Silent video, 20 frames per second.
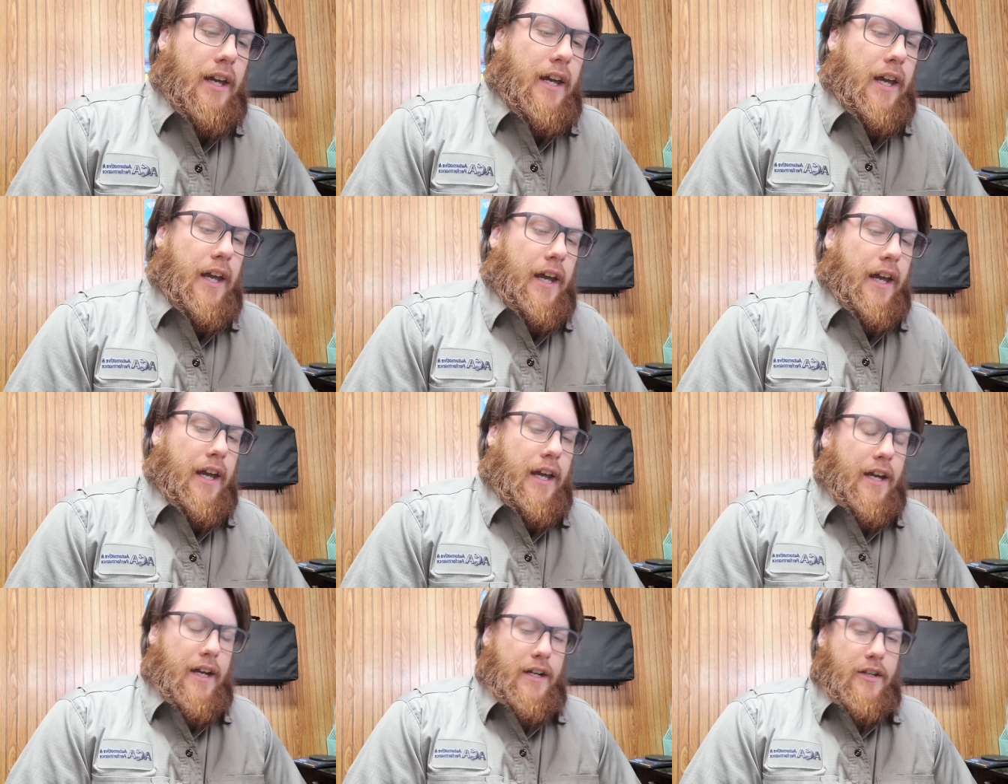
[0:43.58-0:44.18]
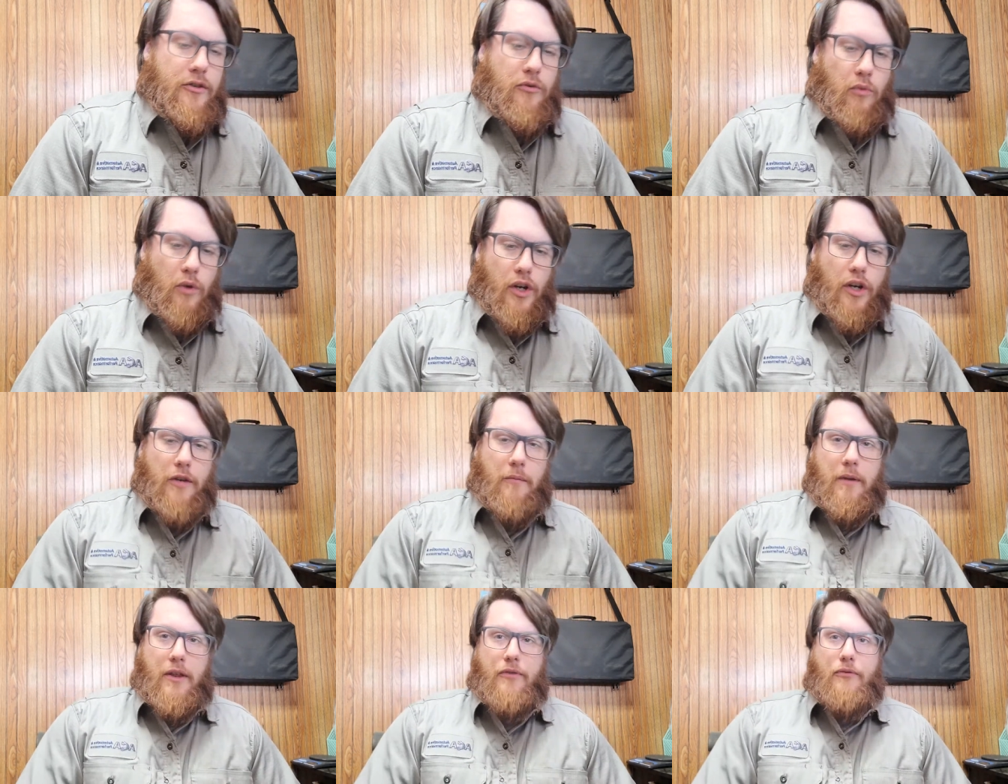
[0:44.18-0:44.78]
And we're
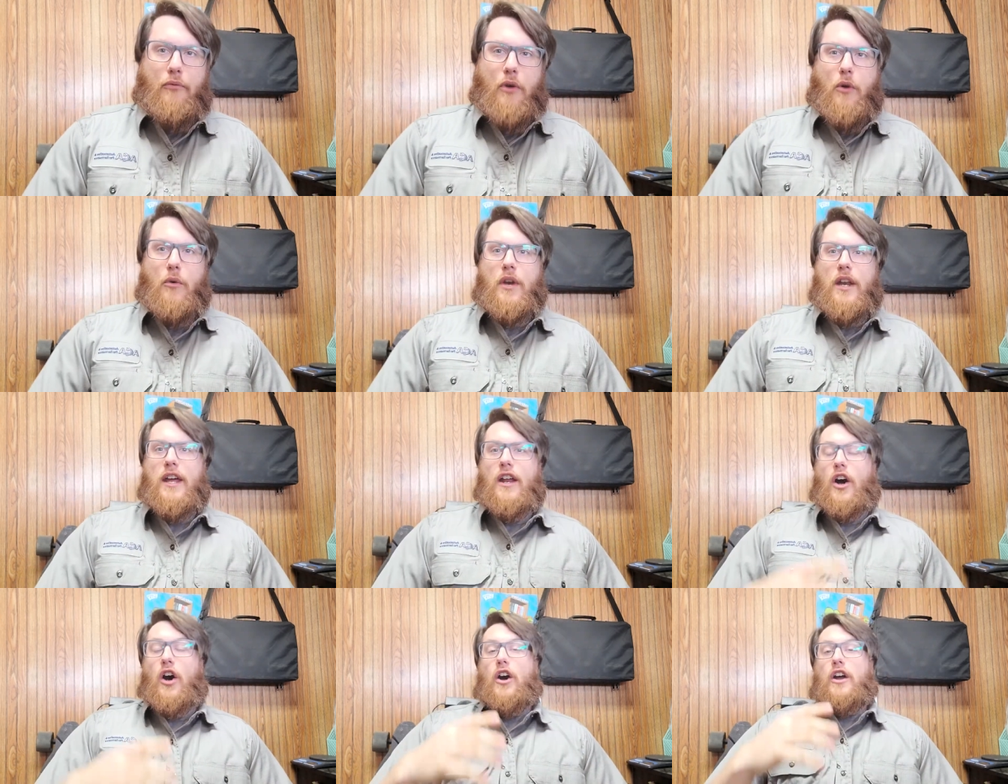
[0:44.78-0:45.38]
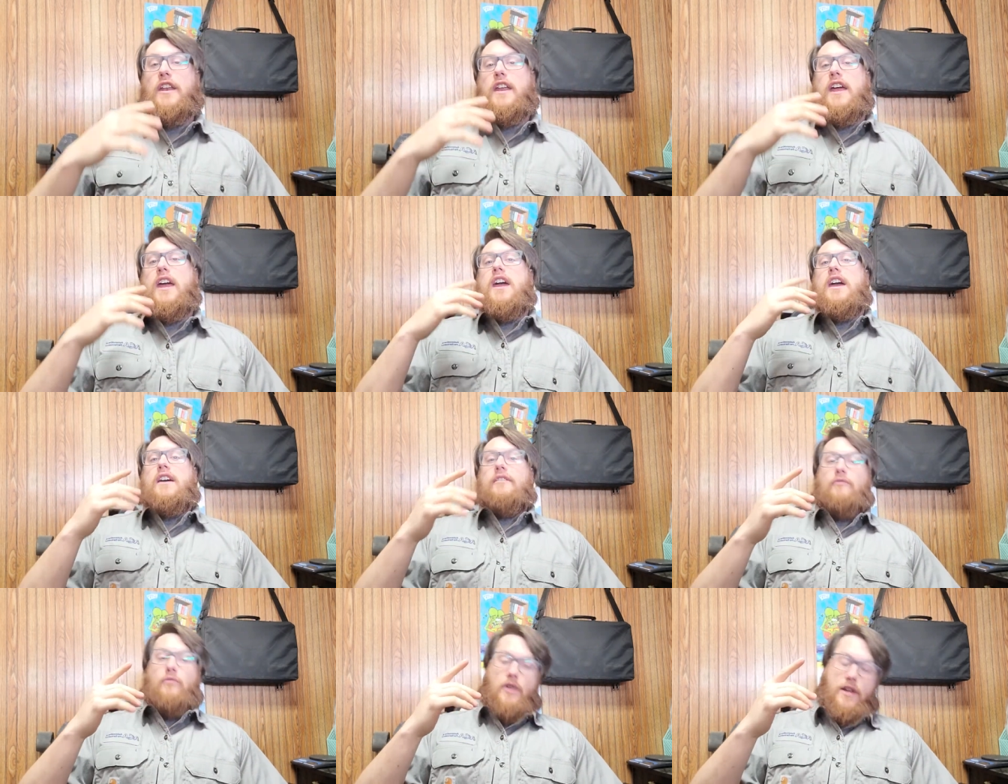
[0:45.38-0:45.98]
going to be throwing it on
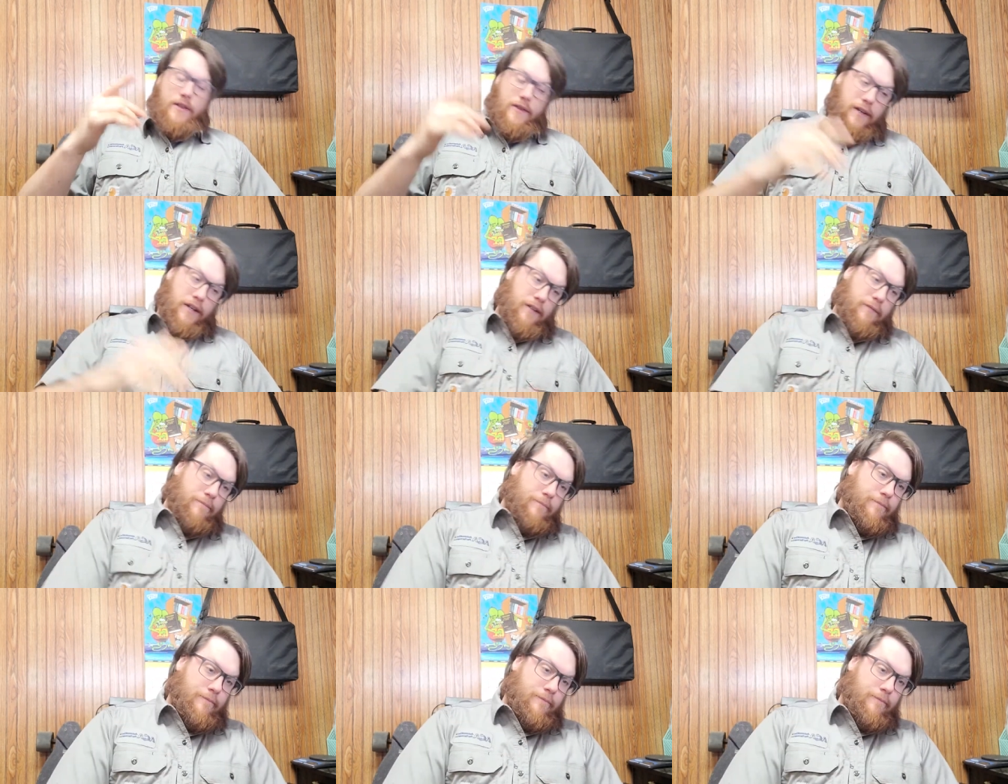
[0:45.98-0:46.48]
everything.